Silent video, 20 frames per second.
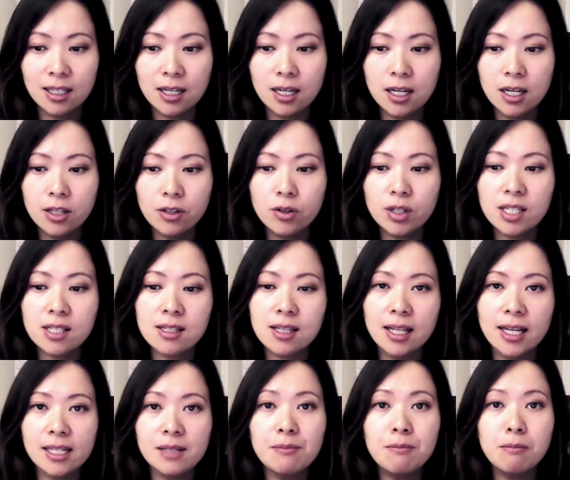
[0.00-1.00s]
you can
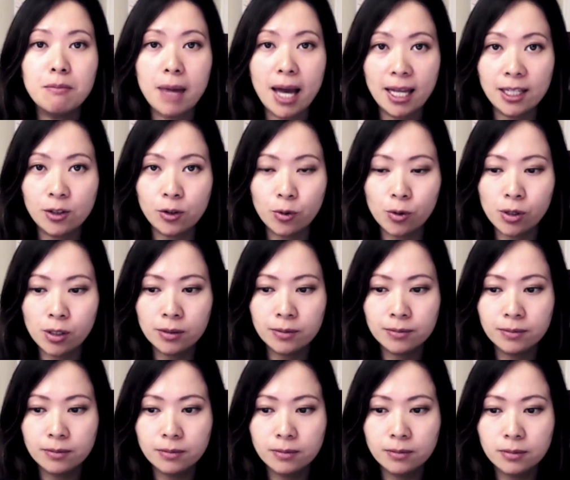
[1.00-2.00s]
select manual.
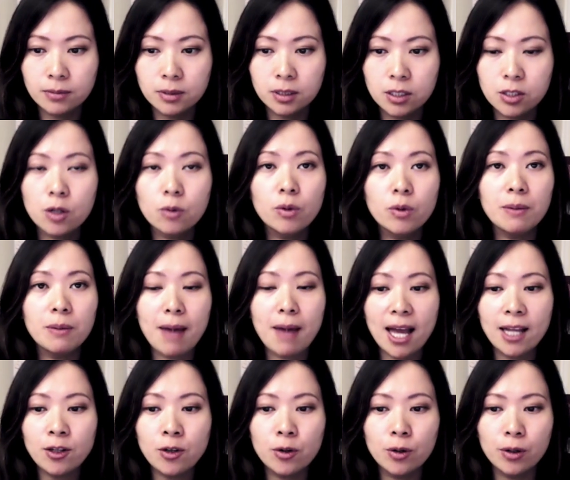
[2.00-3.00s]
So with
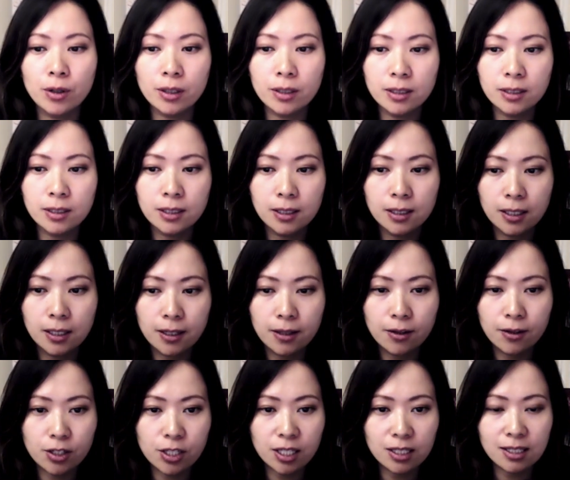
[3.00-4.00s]
manual,
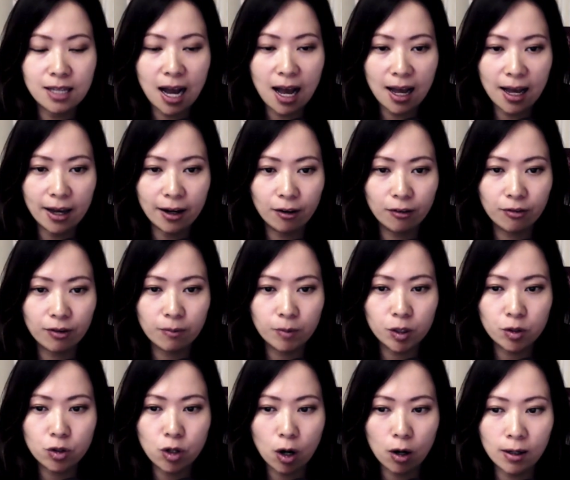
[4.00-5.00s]
there's a dial from the
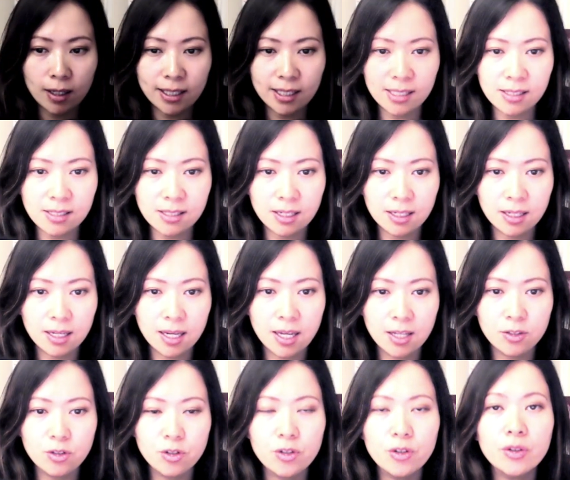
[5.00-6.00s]
darkest
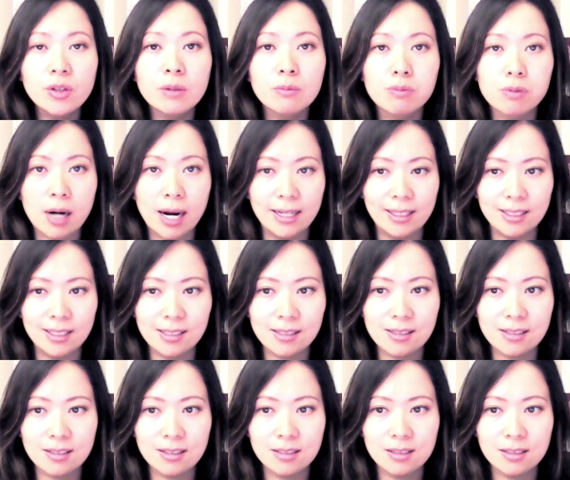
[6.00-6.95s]
to the brightest,